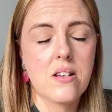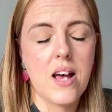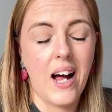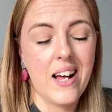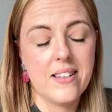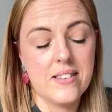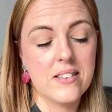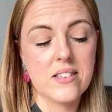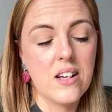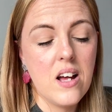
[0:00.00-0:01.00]

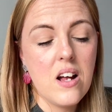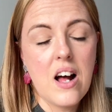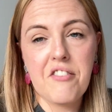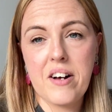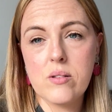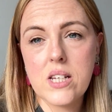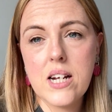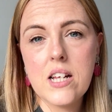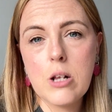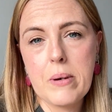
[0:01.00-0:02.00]
and I found it a
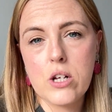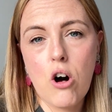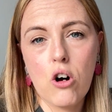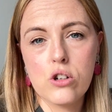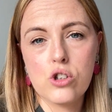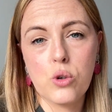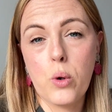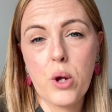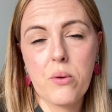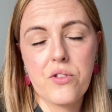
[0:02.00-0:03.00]
little bit hard to
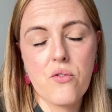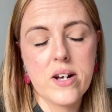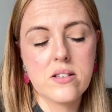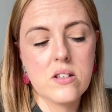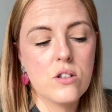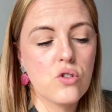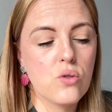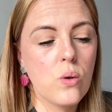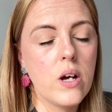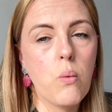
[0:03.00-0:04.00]
work with the resin,
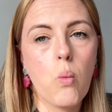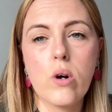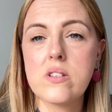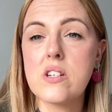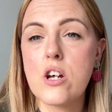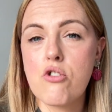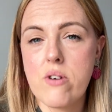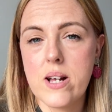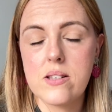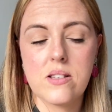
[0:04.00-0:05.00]
so it wasn't a
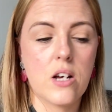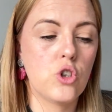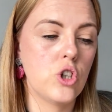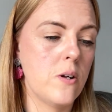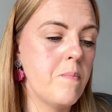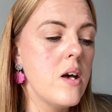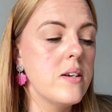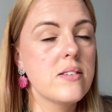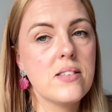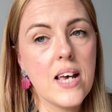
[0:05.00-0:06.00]
great session.
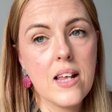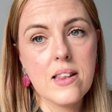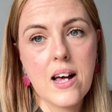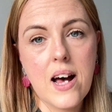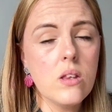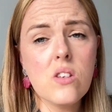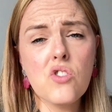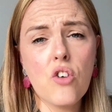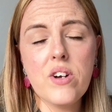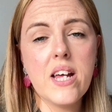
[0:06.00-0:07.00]
Saying that, there's
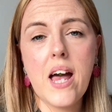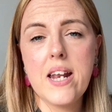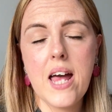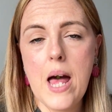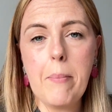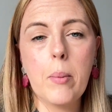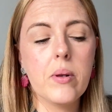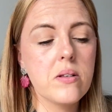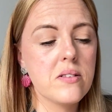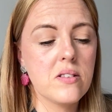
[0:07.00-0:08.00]
not really any air
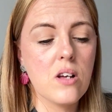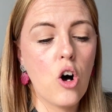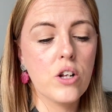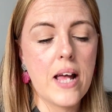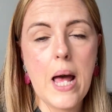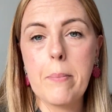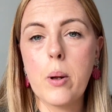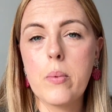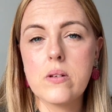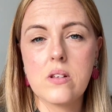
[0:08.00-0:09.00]
bubbles, there's the odd air
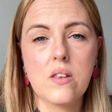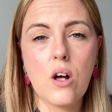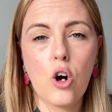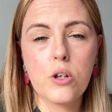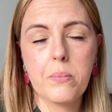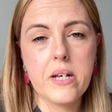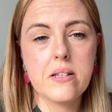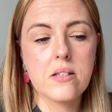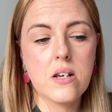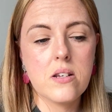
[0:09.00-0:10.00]
bubbles on the odd
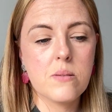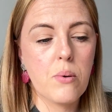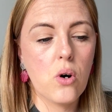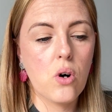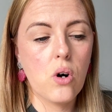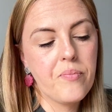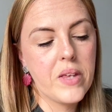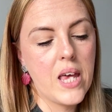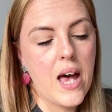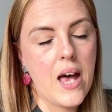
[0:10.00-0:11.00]
pieces, but
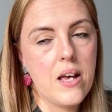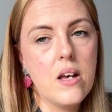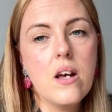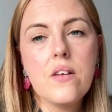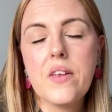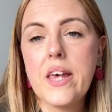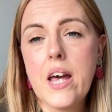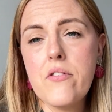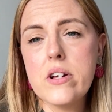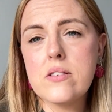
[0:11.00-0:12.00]
yeah, the
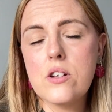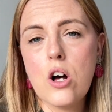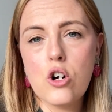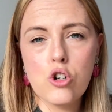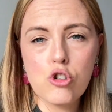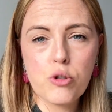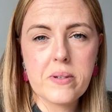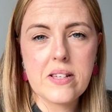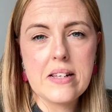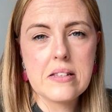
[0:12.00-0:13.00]
earrings are not
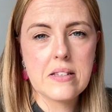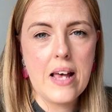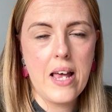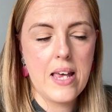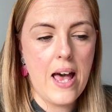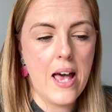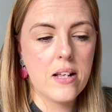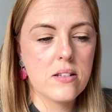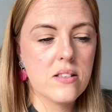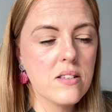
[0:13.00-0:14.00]
100% set
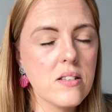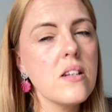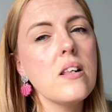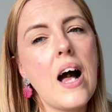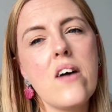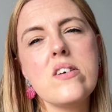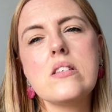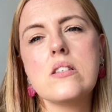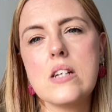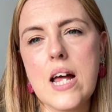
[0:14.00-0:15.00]
yet. They still have a
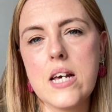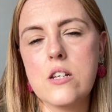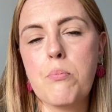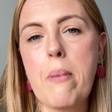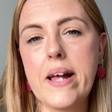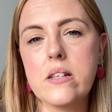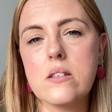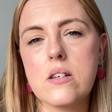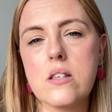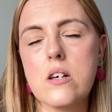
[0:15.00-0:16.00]
slight bend
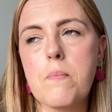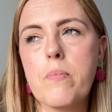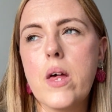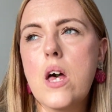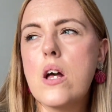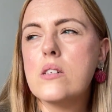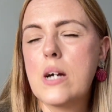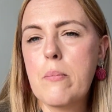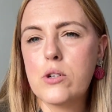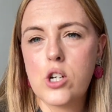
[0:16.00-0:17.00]
to them.
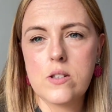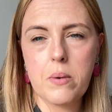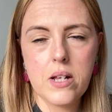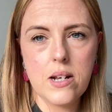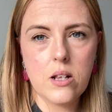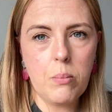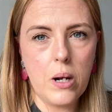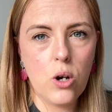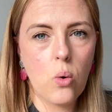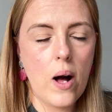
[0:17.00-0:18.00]
Temperature's been a little bit
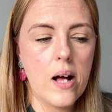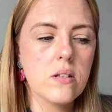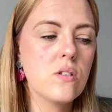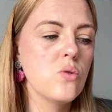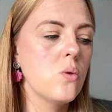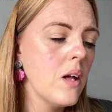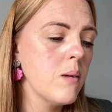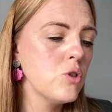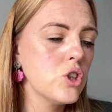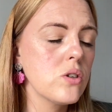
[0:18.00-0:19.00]
lower, so
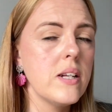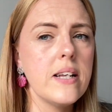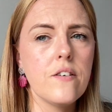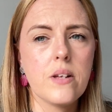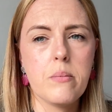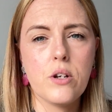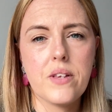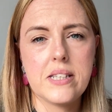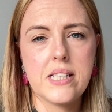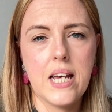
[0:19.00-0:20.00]
I'm just going to leave them
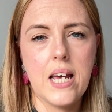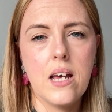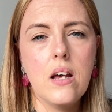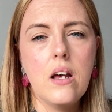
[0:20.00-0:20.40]
another day,